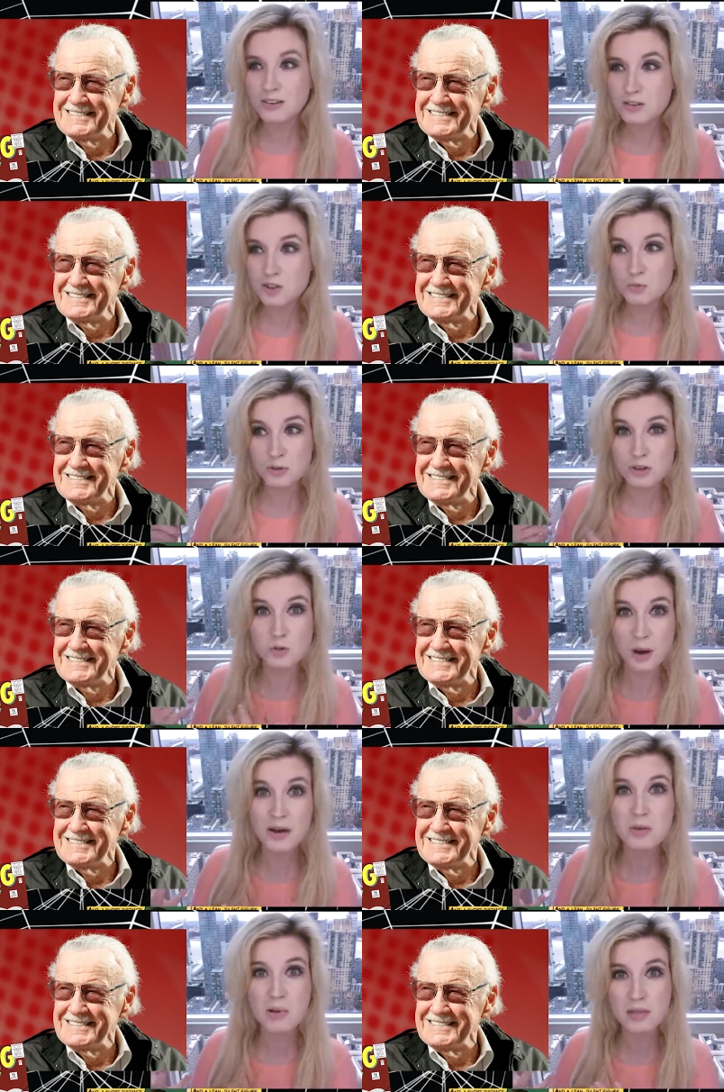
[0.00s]

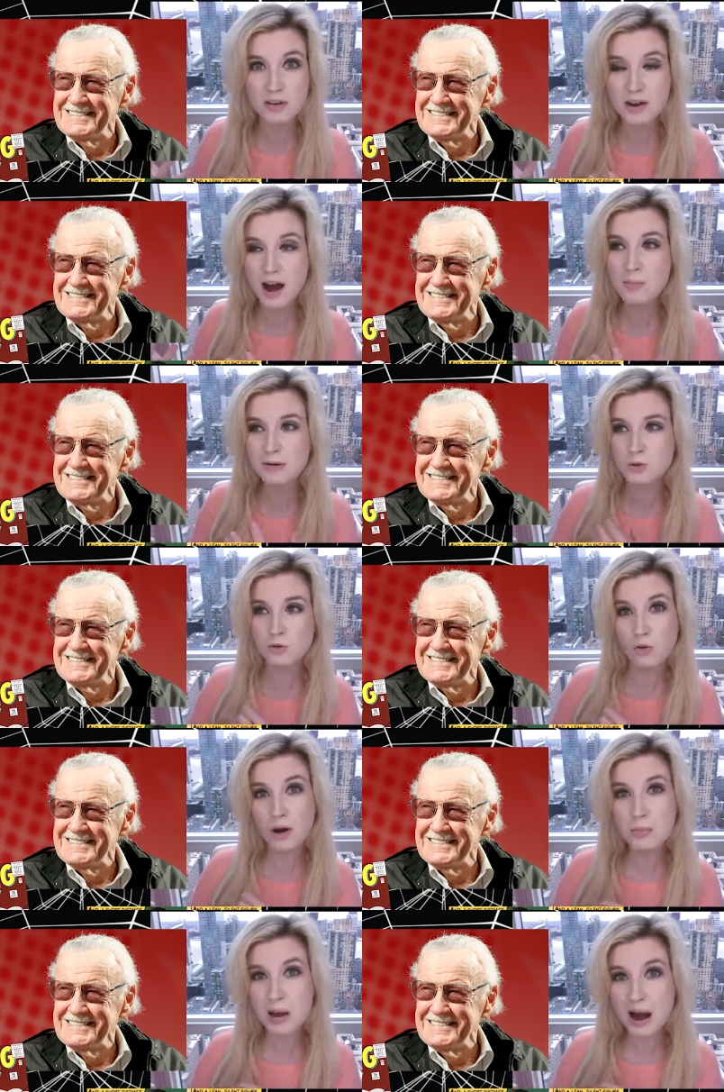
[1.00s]
Speaker 1: Spider-Man, the comics. With
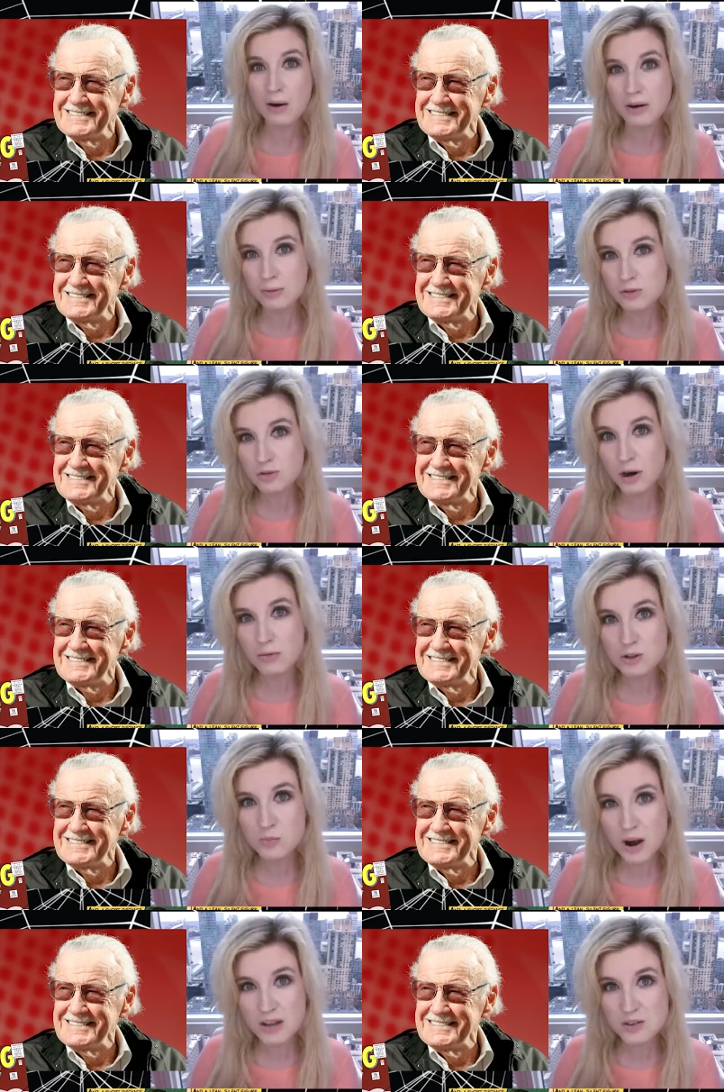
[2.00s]
great power comes great
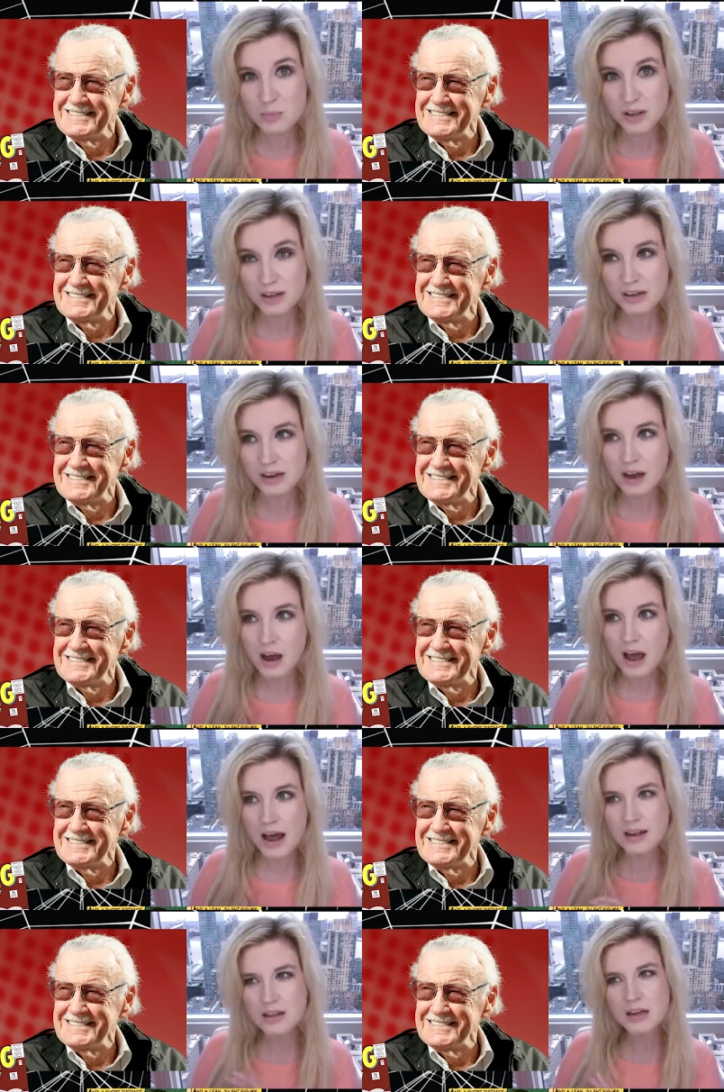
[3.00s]
responsibility.
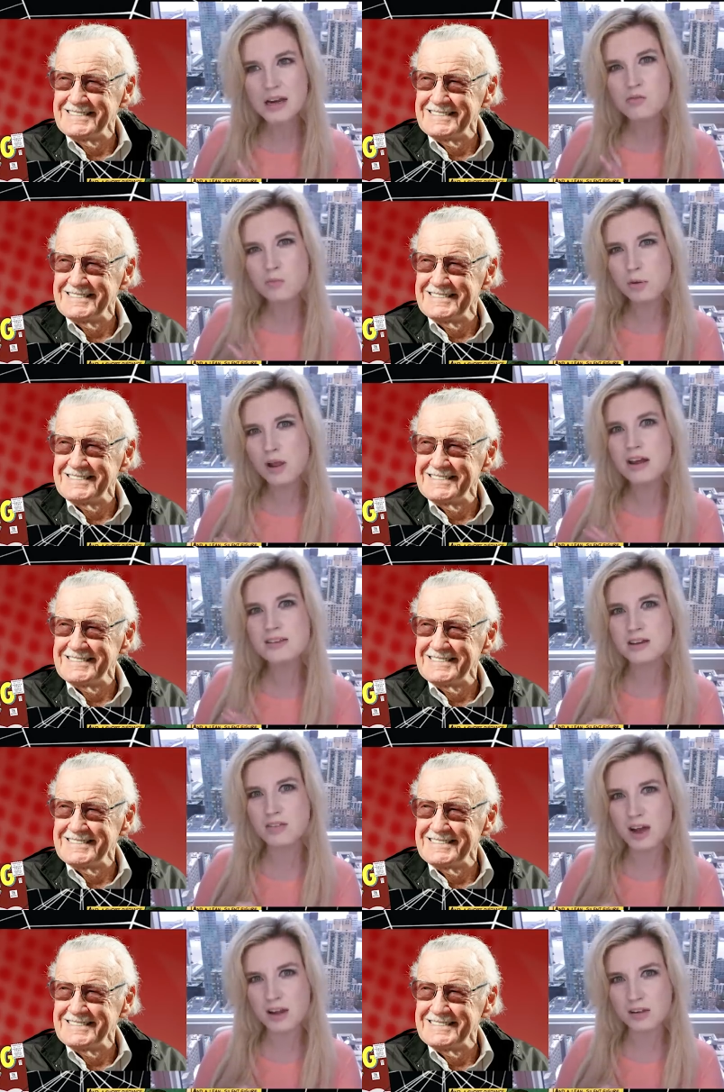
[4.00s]
And I think it even plays
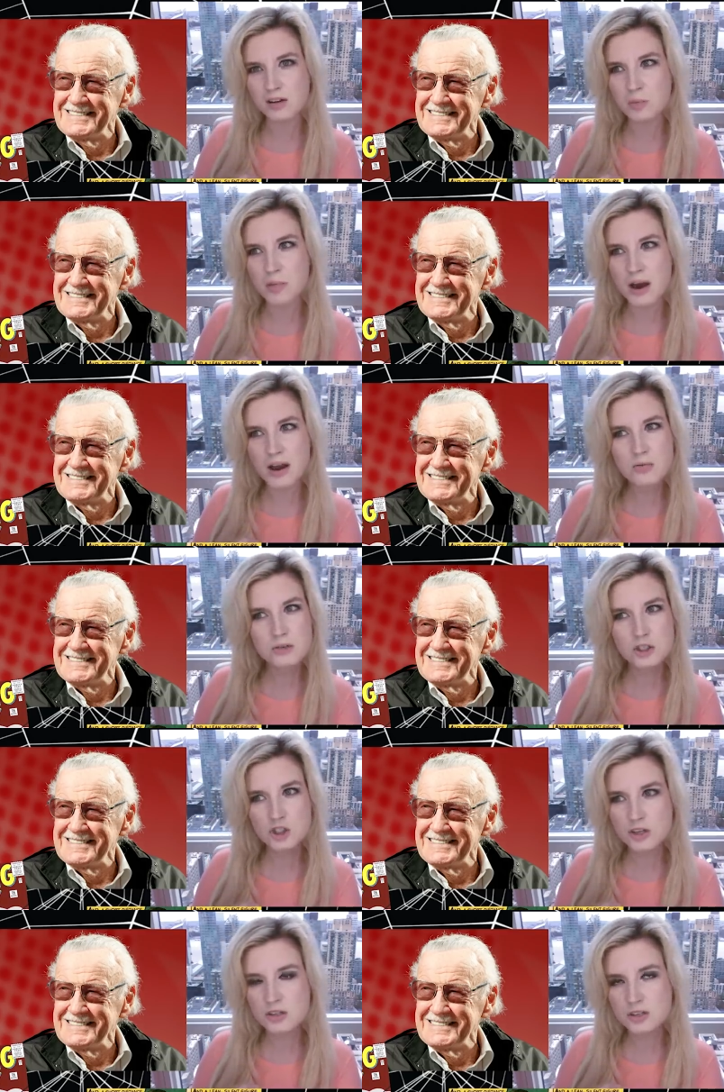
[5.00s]
on that a little bit. It
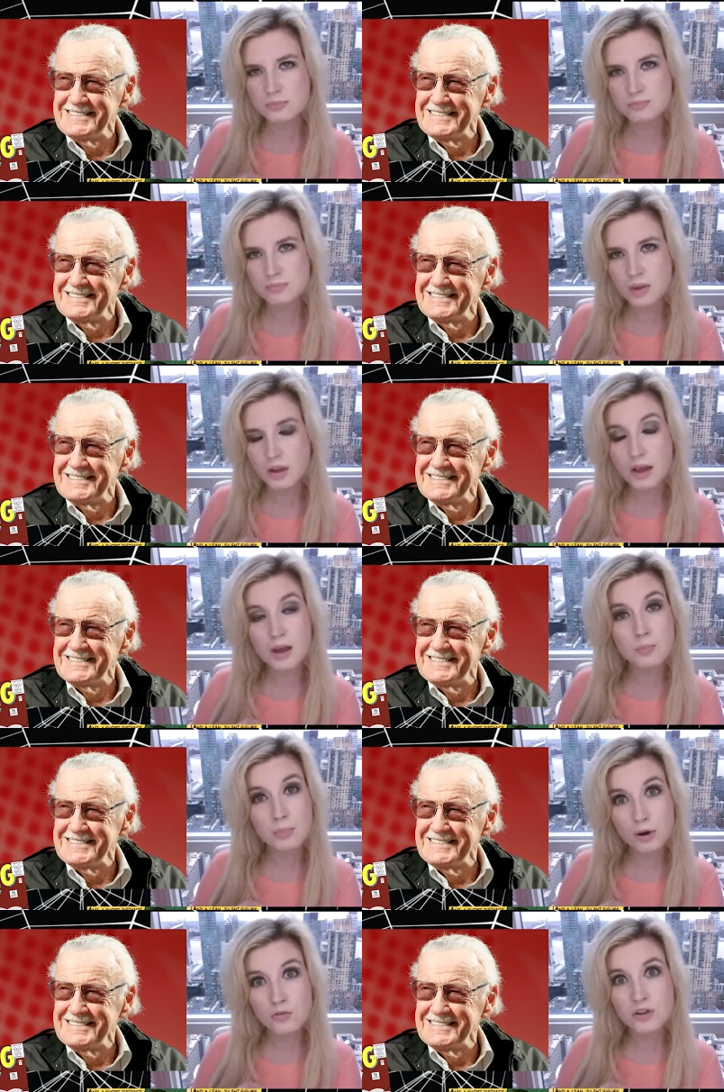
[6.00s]
was just...
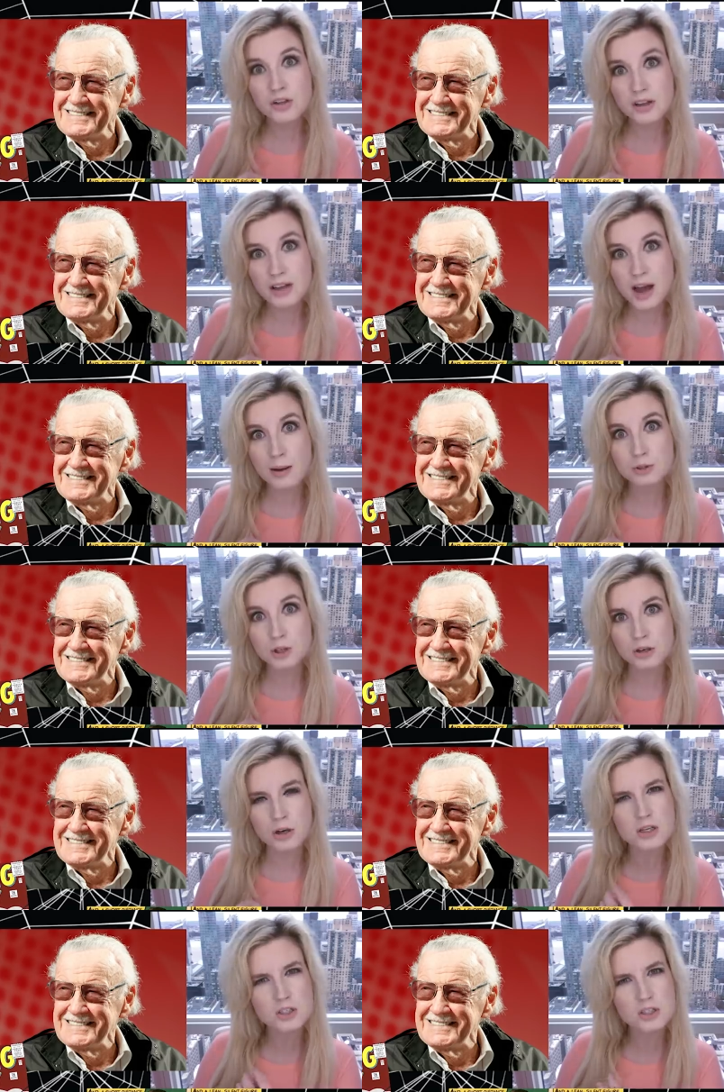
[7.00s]
it perfectly
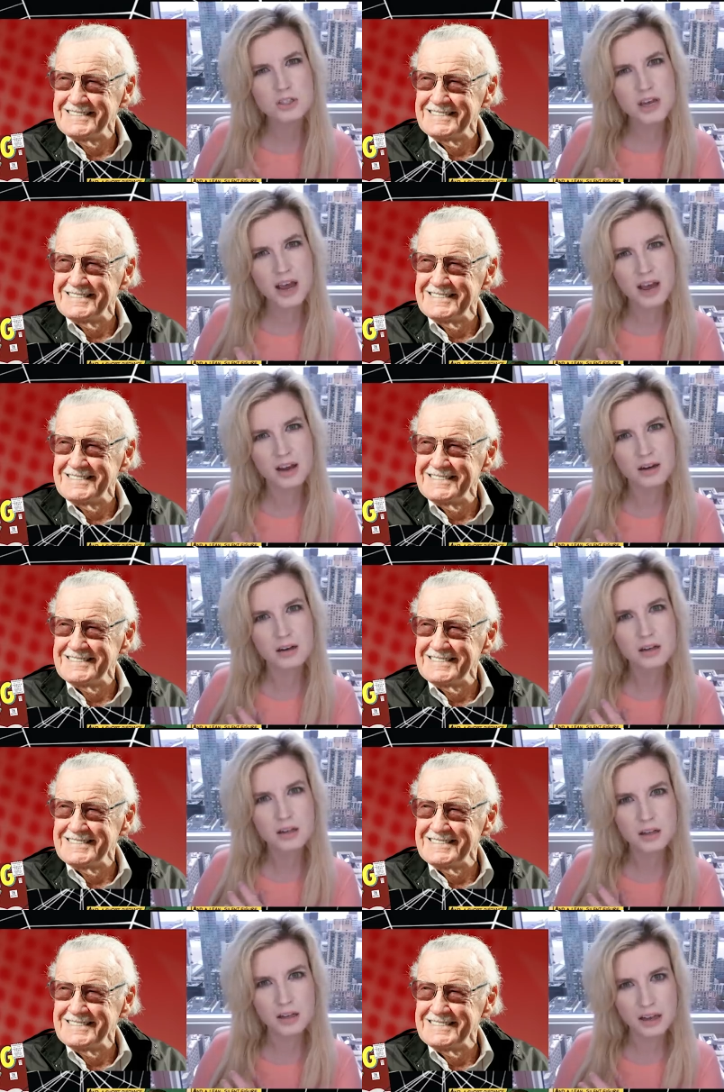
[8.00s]
captured Stan
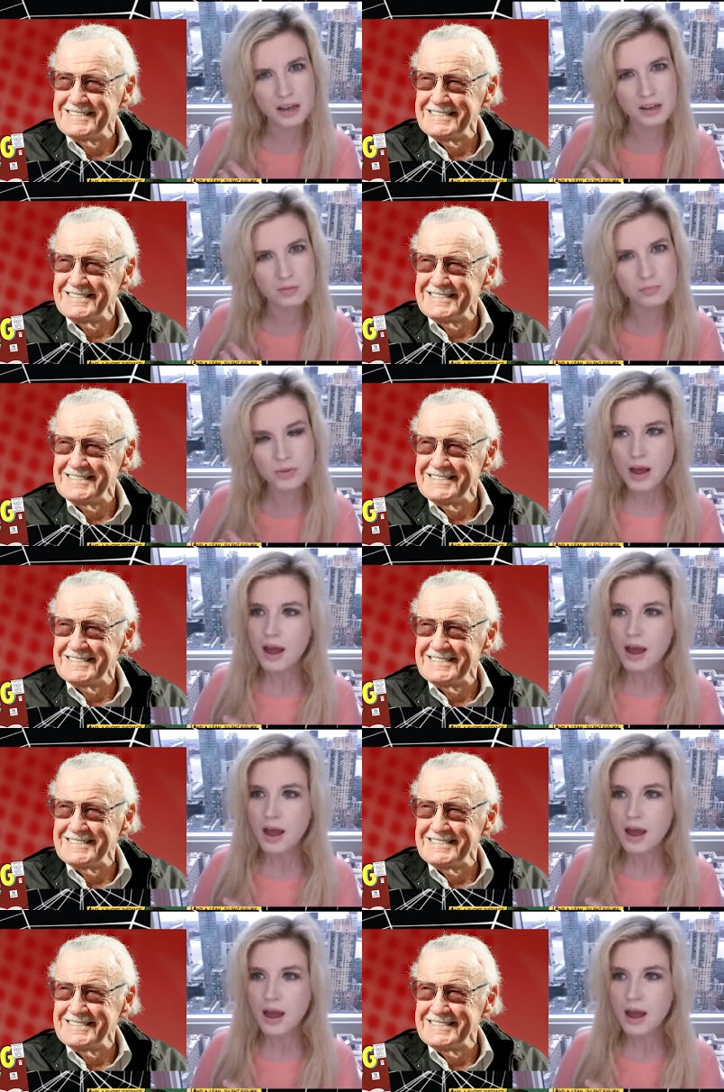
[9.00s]
Lee.